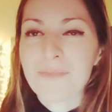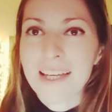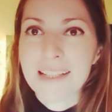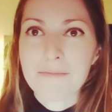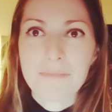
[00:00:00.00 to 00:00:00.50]

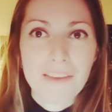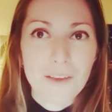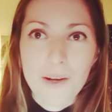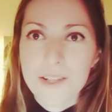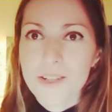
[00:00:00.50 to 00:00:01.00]
in
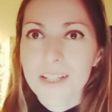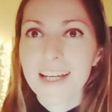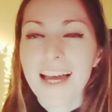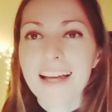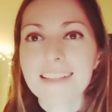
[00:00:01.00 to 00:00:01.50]

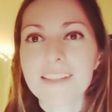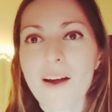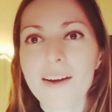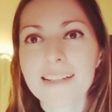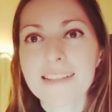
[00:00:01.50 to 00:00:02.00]
mythology the
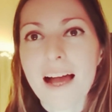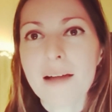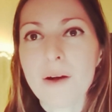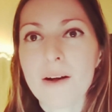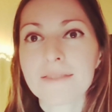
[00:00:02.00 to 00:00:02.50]

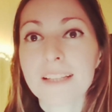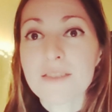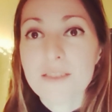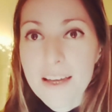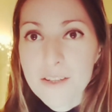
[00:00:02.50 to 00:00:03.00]
archetype of the
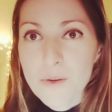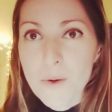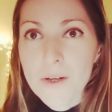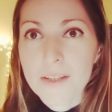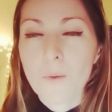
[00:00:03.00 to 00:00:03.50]

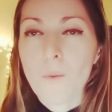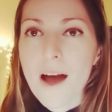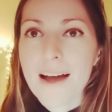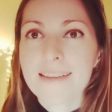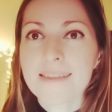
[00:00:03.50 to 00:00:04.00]
centaur, the
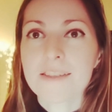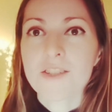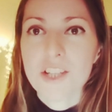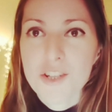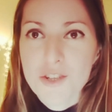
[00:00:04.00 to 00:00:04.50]
wise
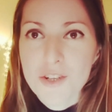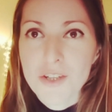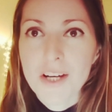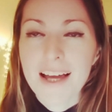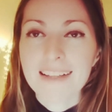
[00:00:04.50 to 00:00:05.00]

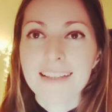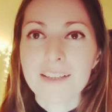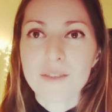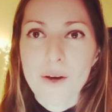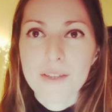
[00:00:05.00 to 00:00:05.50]
teacher
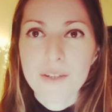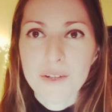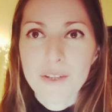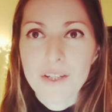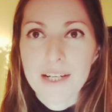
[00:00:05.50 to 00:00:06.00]
that taught
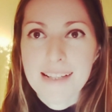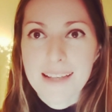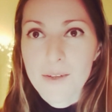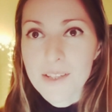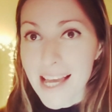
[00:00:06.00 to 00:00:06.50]
Hercules
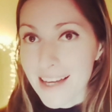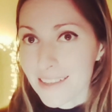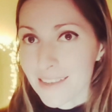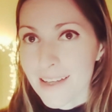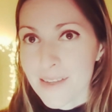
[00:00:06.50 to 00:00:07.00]
how to
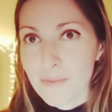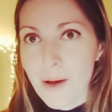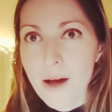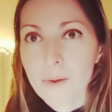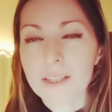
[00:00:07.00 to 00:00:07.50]
handle his
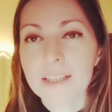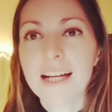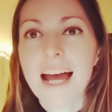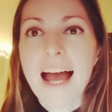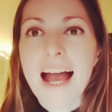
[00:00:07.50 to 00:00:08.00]
power.
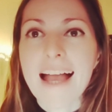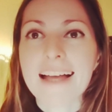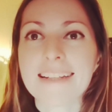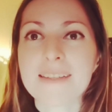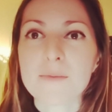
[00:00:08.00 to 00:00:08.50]

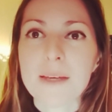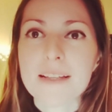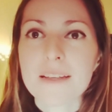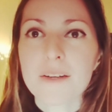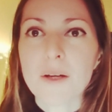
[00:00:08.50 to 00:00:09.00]
And it
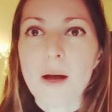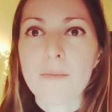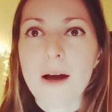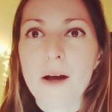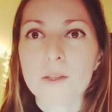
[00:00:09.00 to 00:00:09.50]
speaks here
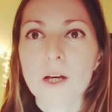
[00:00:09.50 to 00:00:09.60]
about